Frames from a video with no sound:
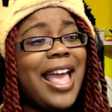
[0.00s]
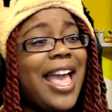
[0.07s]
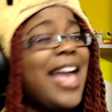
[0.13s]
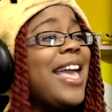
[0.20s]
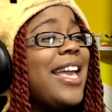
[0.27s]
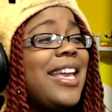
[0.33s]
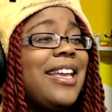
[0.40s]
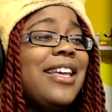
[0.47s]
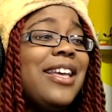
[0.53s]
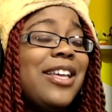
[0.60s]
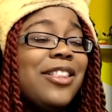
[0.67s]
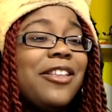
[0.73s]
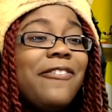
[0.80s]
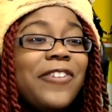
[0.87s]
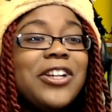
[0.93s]
Hey,
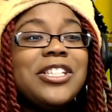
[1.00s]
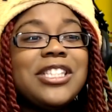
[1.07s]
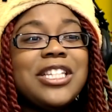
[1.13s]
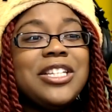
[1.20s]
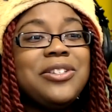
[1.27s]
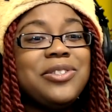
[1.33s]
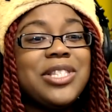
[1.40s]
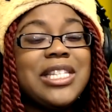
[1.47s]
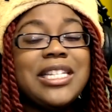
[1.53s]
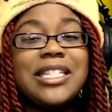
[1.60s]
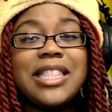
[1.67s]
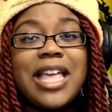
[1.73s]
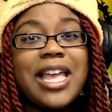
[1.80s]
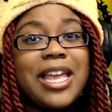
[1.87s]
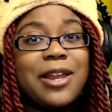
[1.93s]
the first thing you see
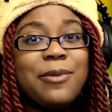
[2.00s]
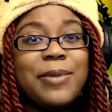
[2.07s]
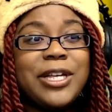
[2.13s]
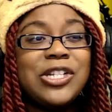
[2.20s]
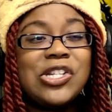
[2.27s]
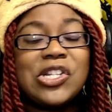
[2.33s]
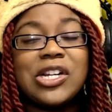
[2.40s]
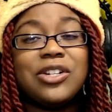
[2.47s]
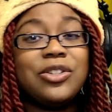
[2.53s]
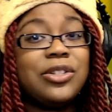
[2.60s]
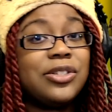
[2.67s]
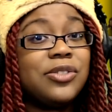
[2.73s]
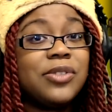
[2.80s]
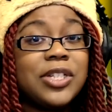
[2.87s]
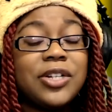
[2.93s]
is that animation. It
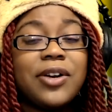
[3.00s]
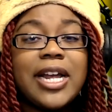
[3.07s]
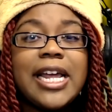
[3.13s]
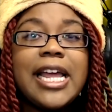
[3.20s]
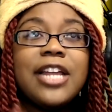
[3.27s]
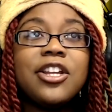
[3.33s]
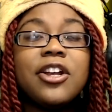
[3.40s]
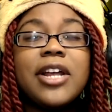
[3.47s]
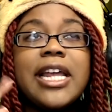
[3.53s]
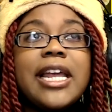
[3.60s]
looks really great. And you're